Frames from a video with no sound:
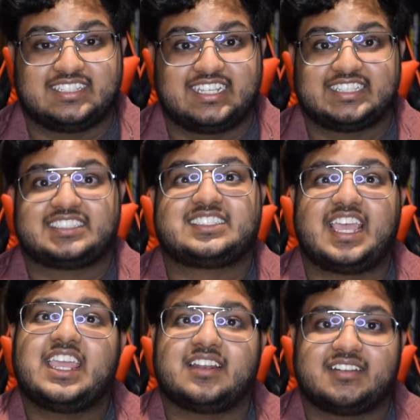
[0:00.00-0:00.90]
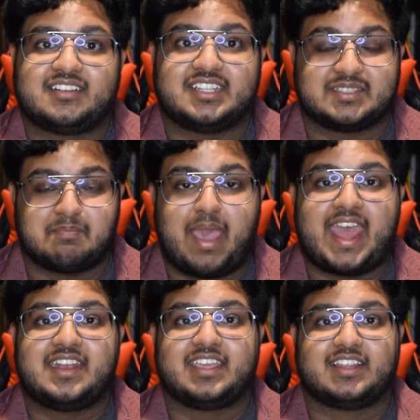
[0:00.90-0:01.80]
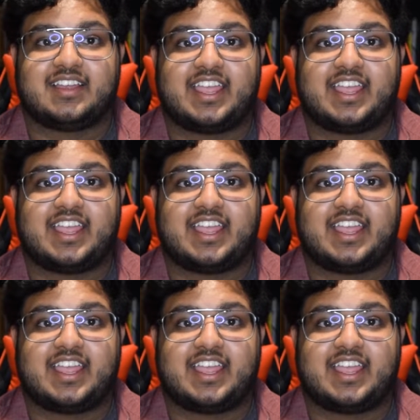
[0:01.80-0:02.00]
insane. It's maddening.